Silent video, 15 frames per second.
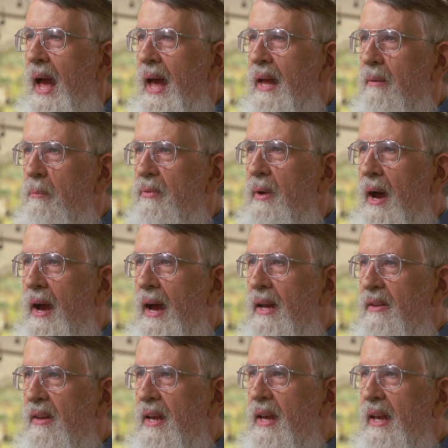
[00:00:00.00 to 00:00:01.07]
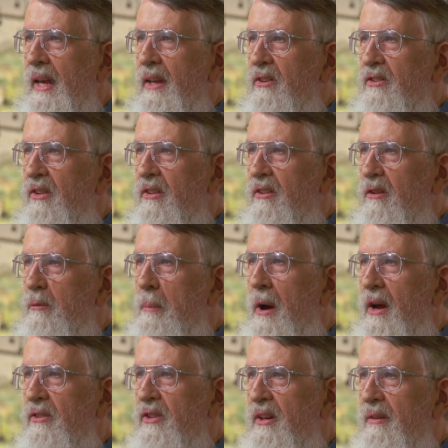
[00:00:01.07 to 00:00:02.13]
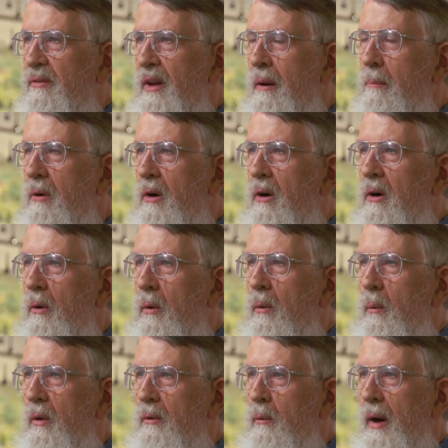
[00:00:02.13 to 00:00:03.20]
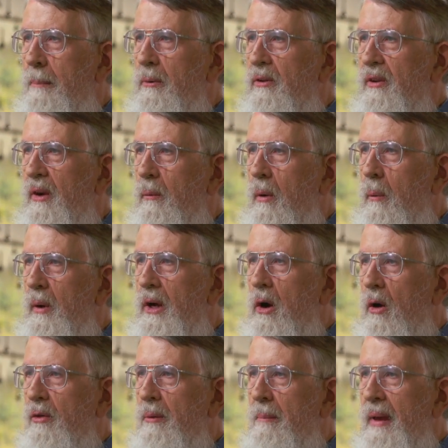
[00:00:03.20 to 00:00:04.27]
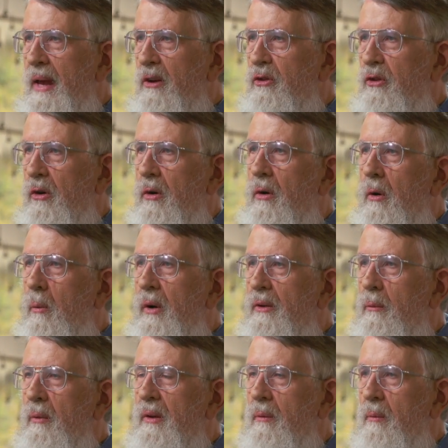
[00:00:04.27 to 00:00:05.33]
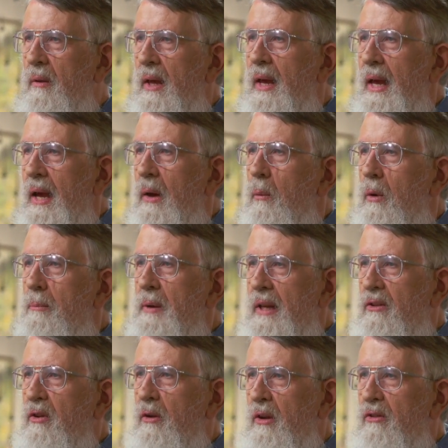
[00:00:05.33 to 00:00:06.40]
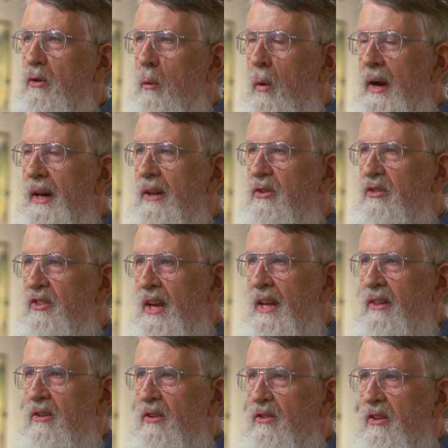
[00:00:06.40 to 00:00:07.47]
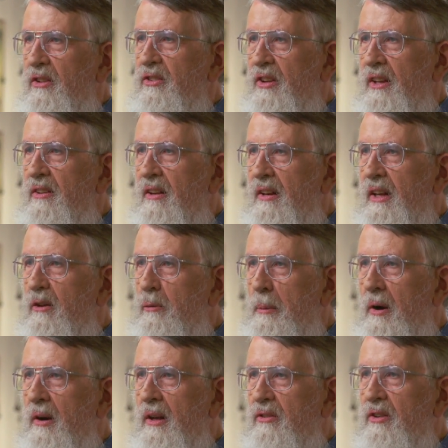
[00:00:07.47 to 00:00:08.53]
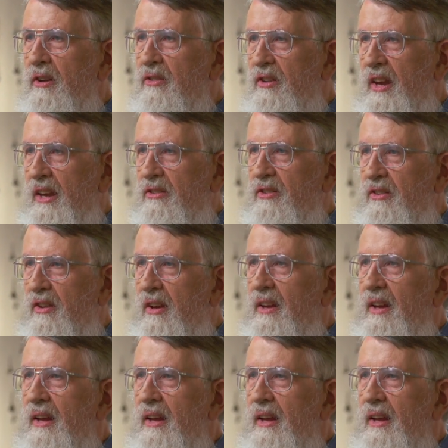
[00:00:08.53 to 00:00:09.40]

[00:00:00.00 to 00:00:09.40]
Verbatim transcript: And the idea is that this positive number would represent what we call the measure, or what would would be to, to what extent does this sentient experience exist?